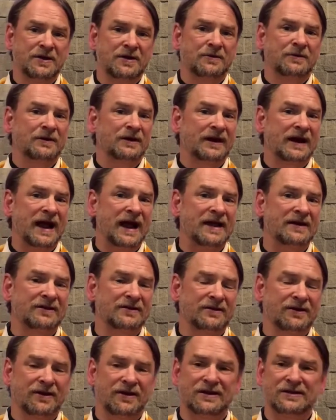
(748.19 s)
We're
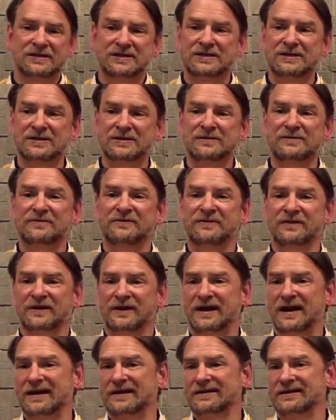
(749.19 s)
gathering on Zoom for
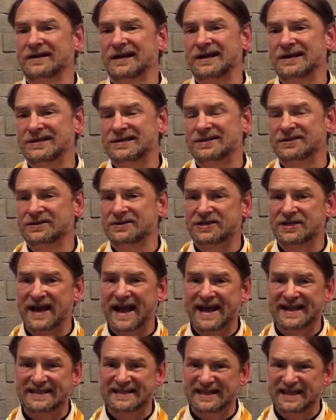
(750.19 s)
congregational
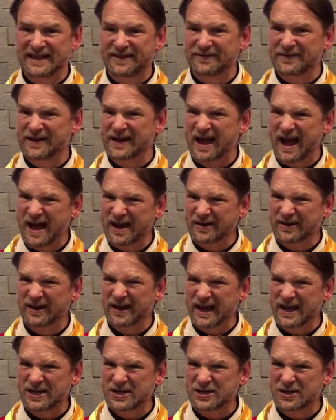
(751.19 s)
chats and even
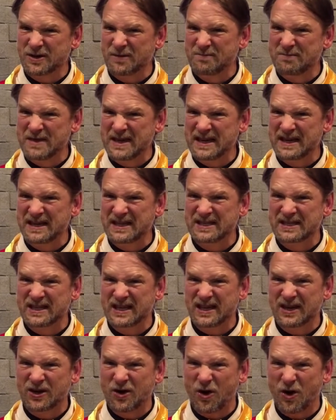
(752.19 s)
congregational meetings
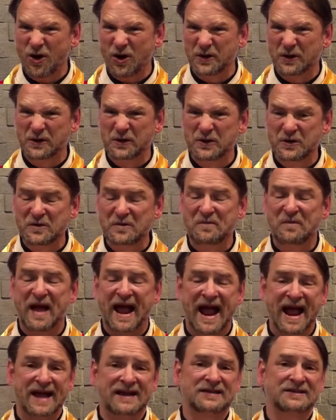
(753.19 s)
that call new
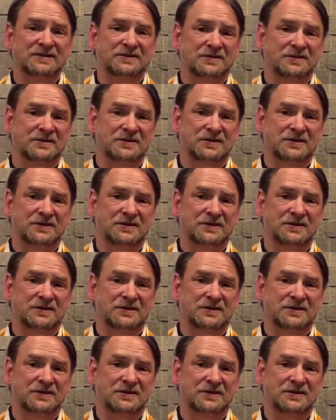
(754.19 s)
pastors